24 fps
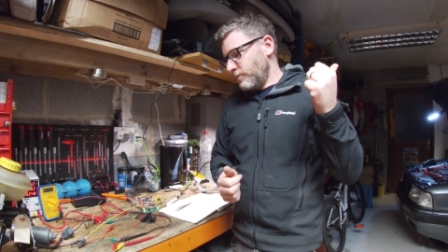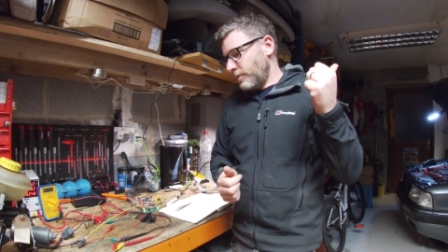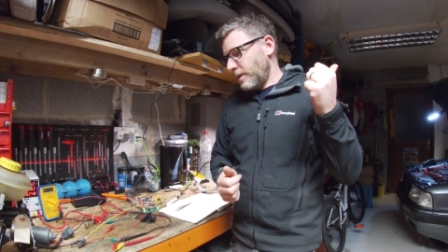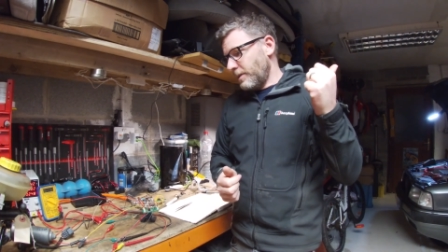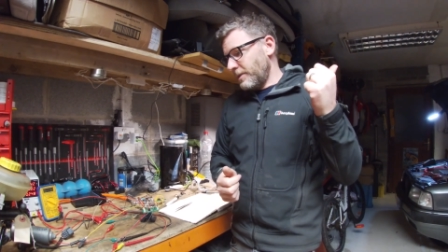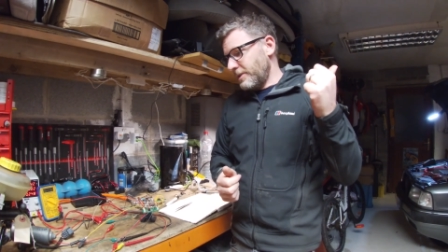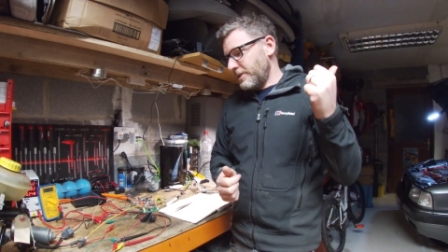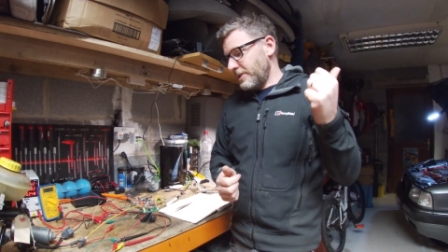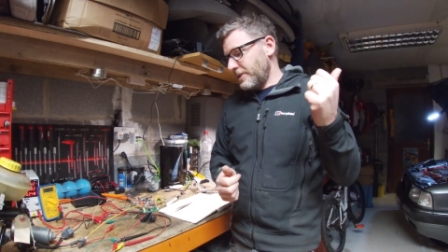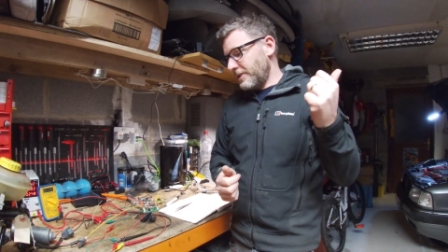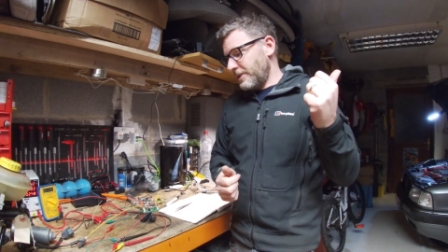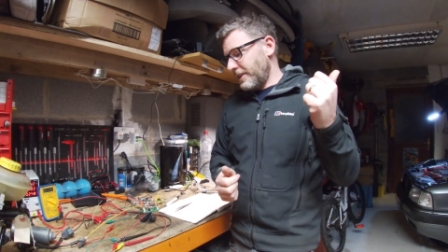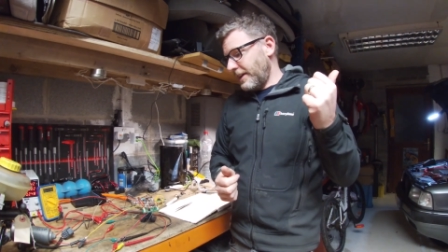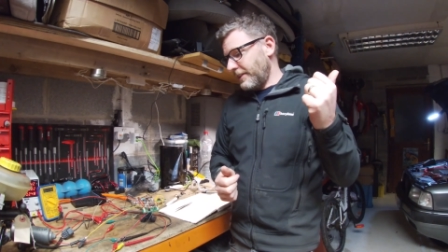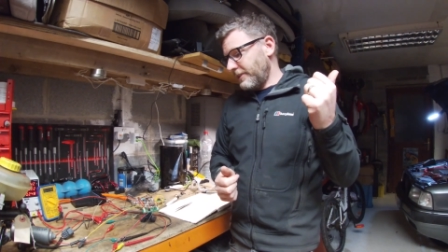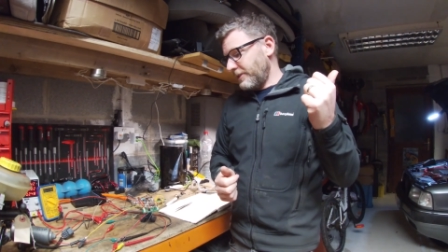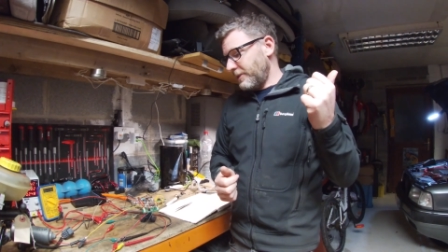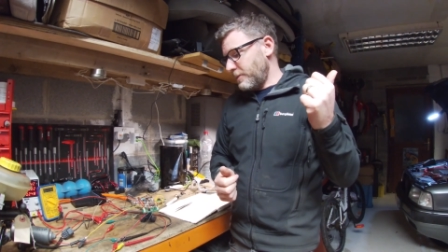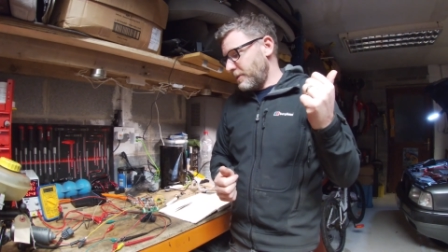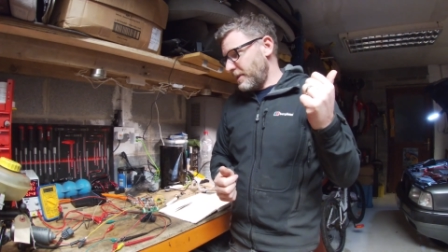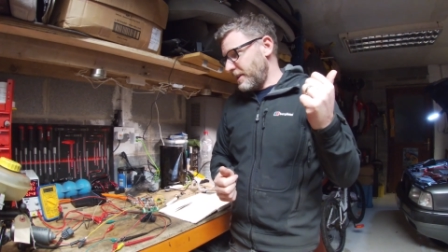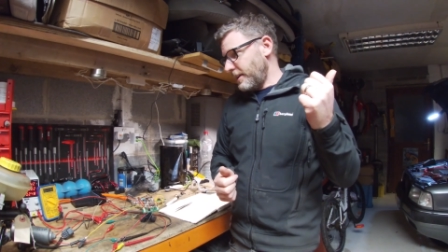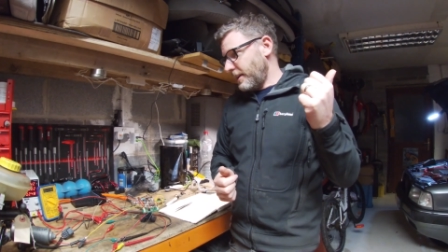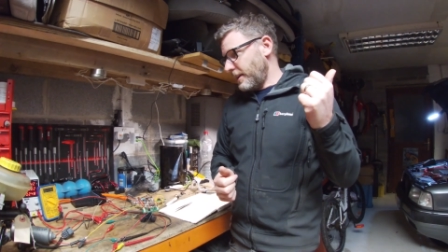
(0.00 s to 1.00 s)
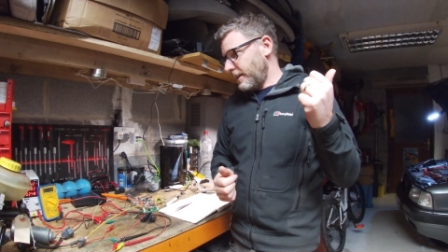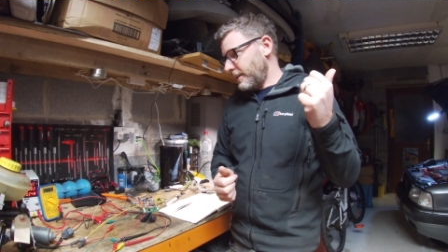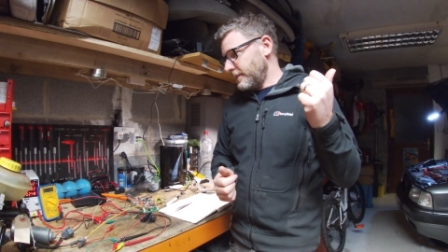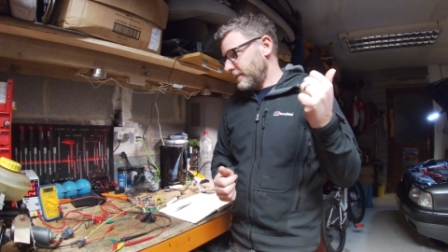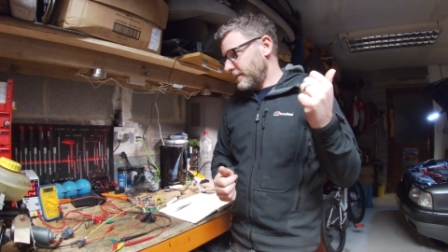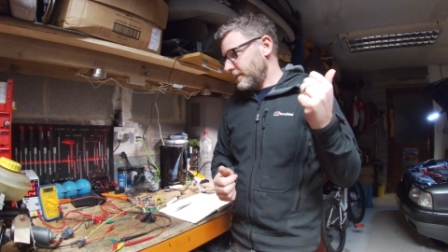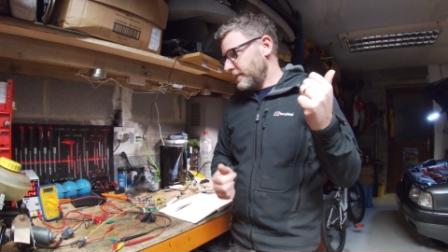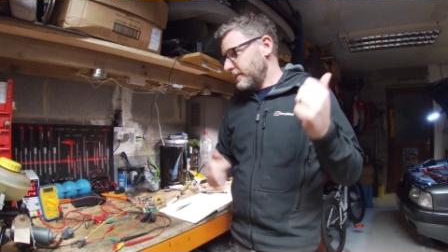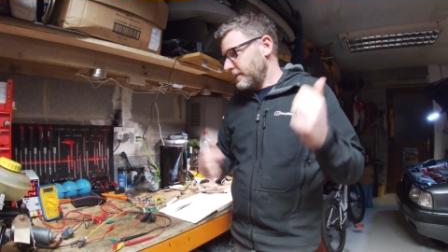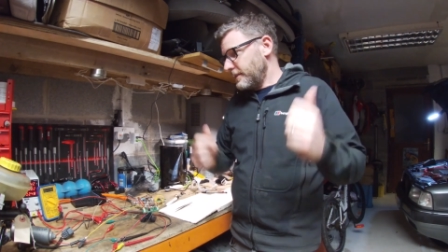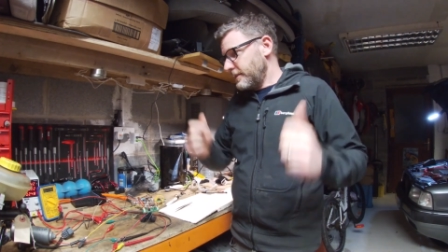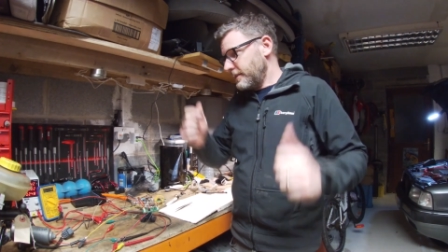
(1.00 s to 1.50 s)
Probably do that the
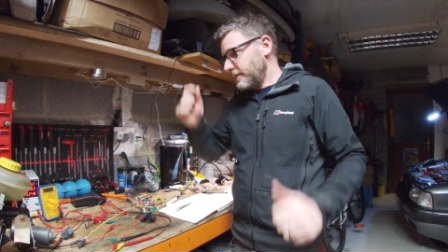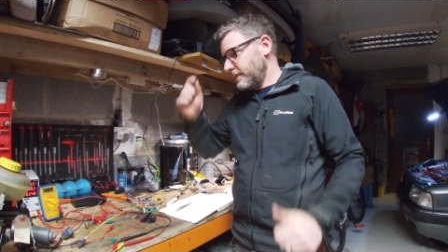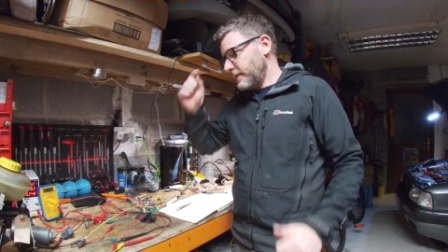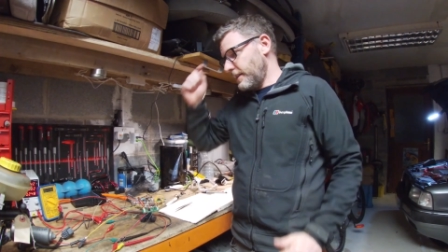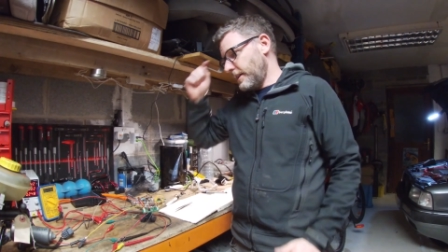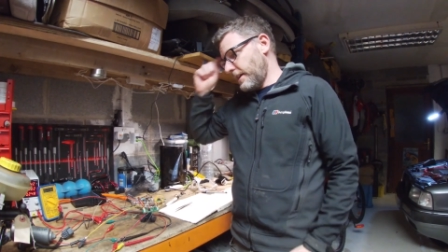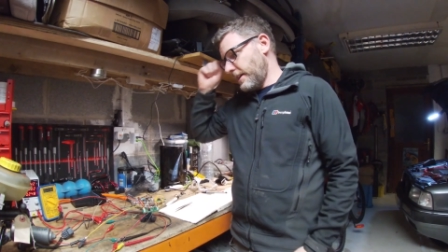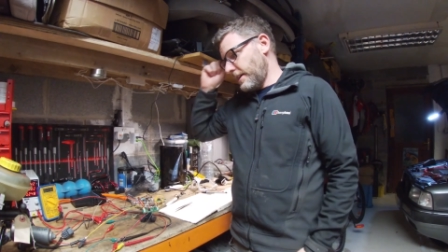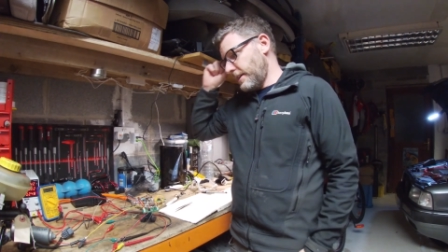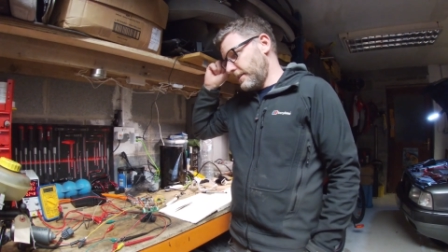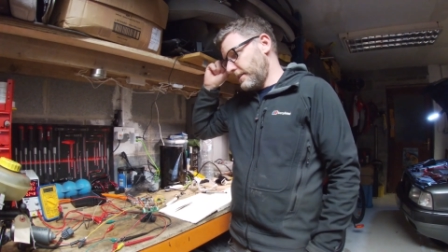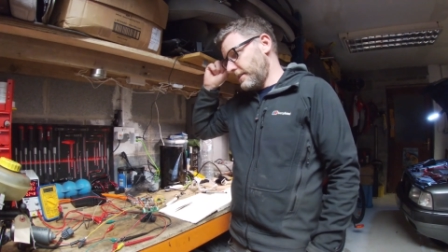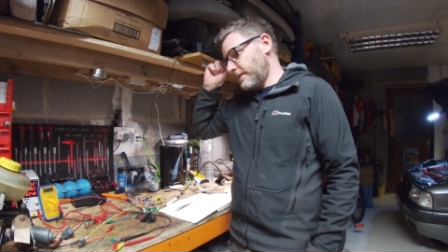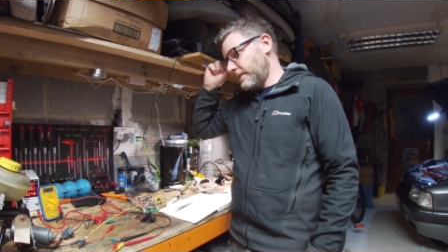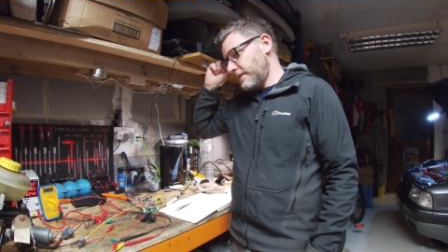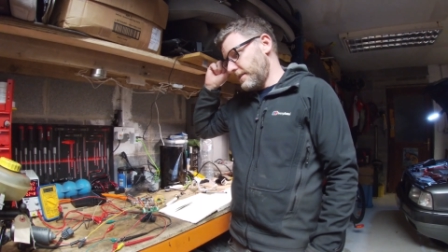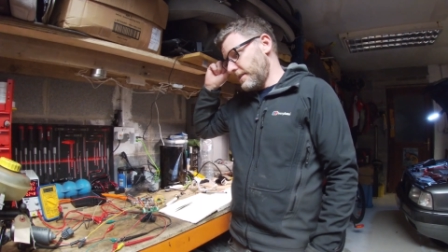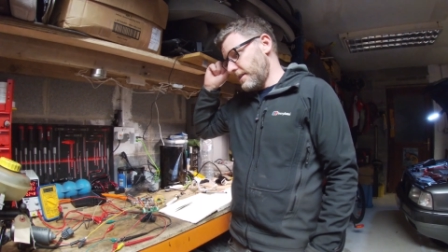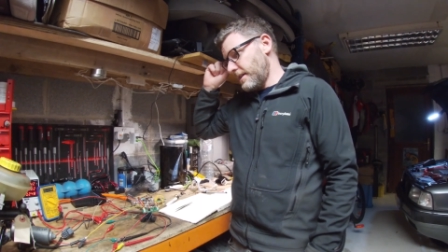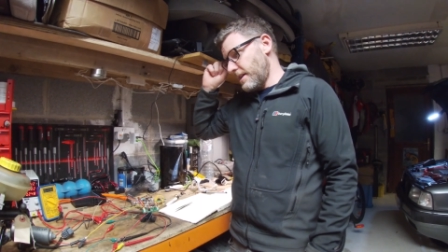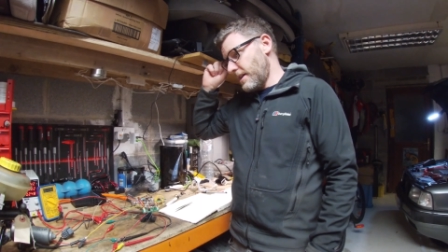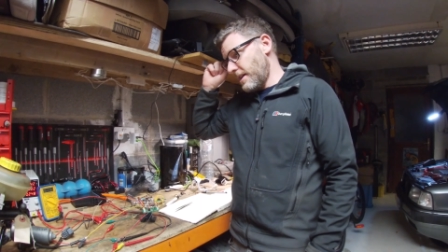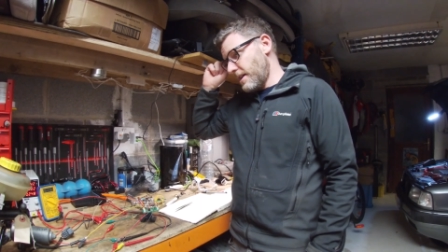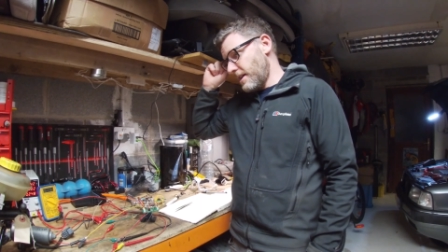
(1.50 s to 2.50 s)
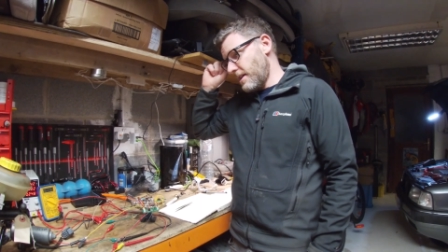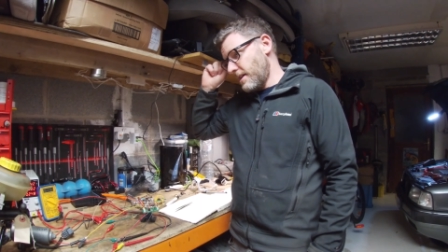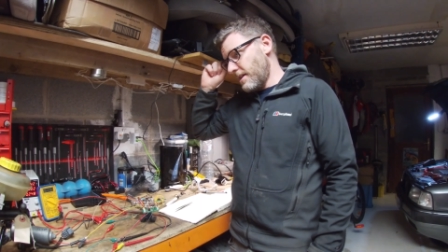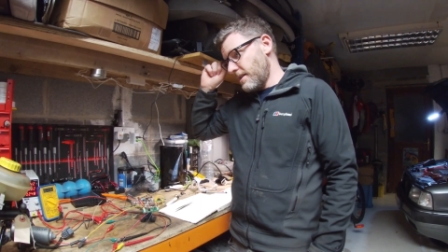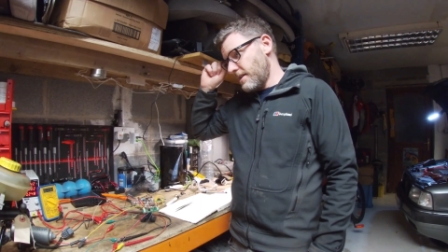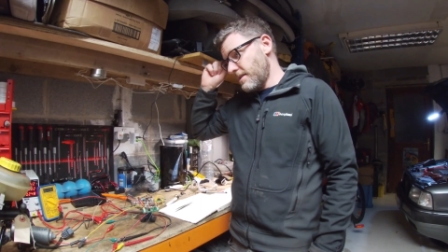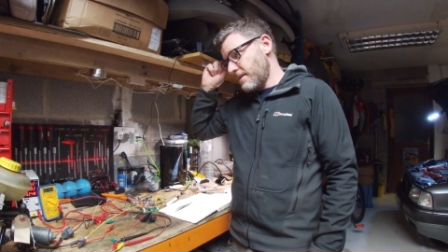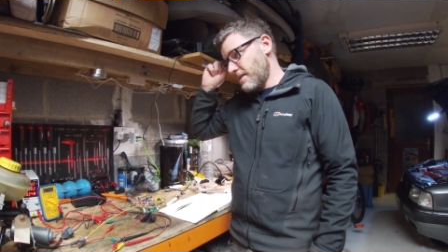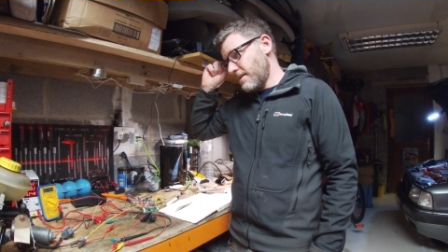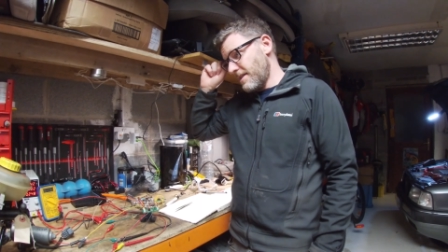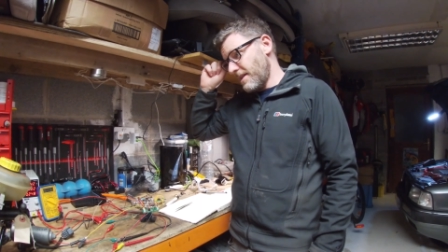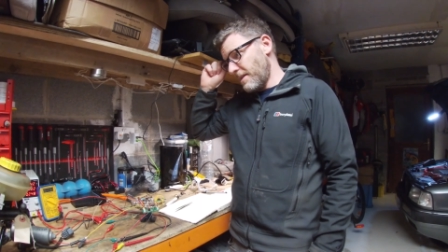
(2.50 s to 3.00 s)
weekend. And
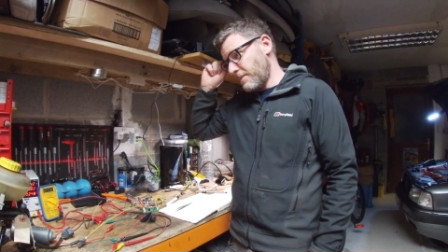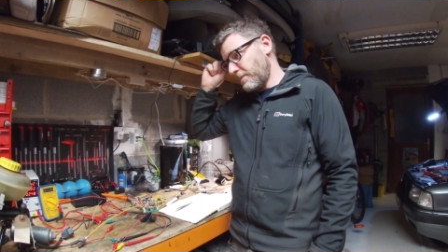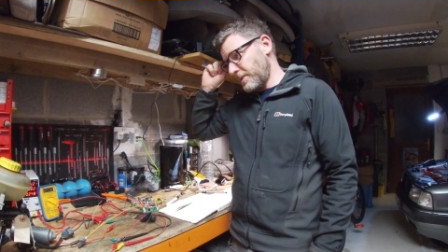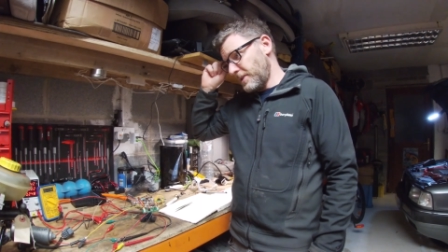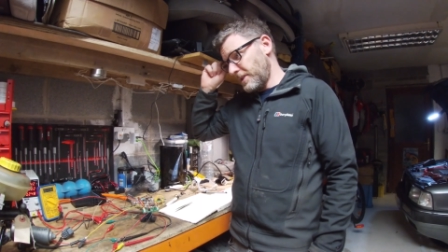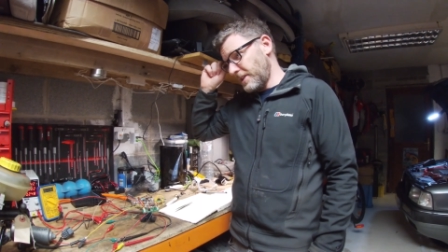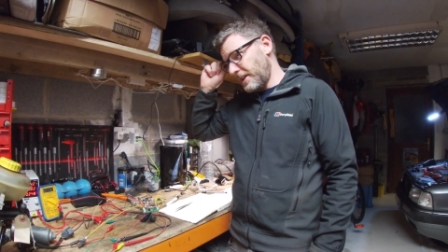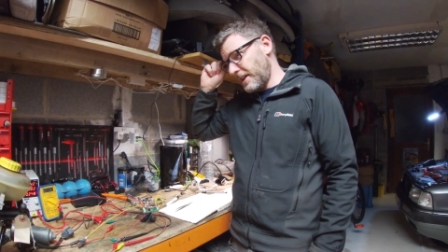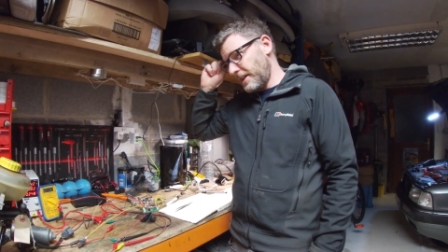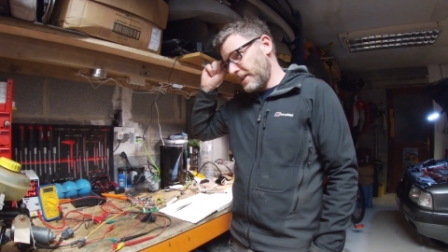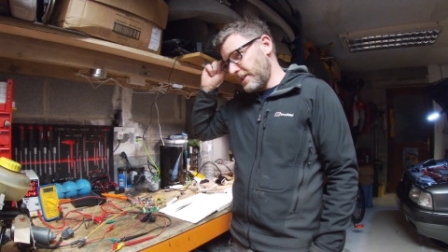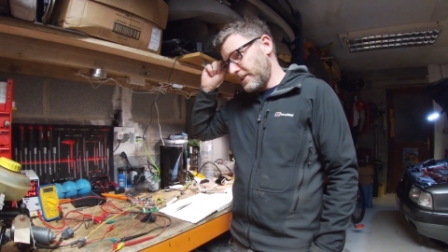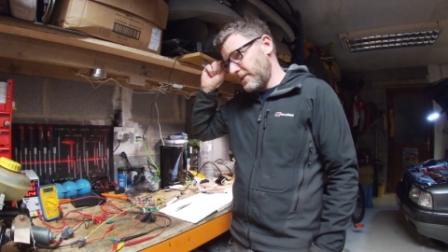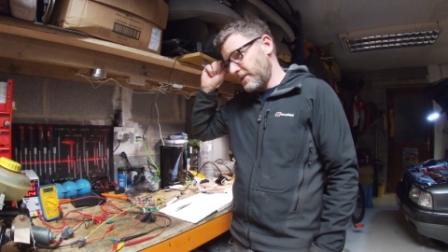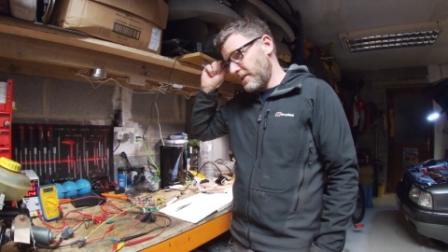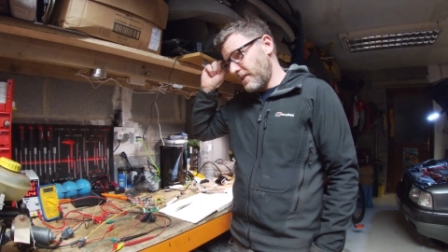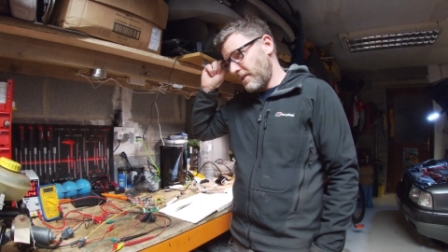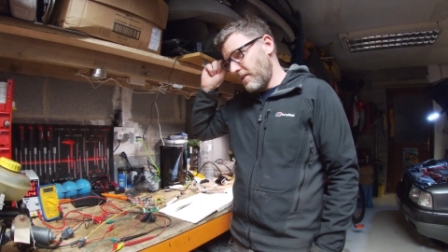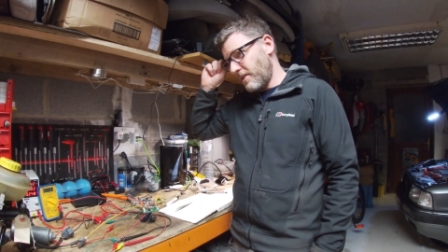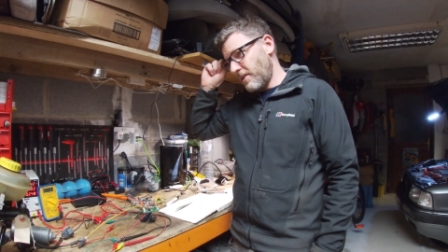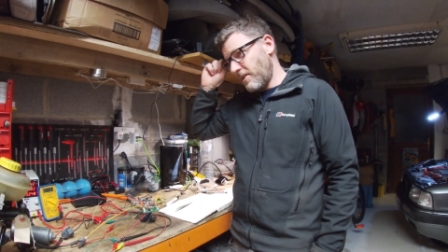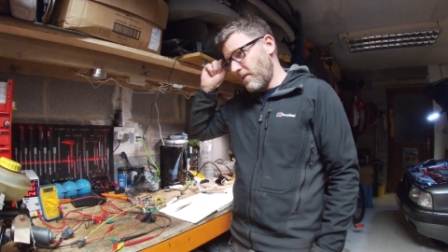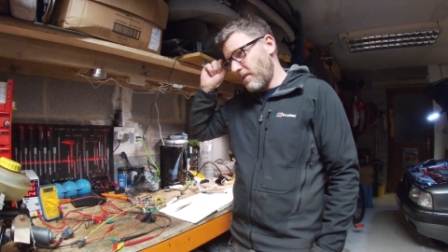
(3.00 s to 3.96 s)
happy days.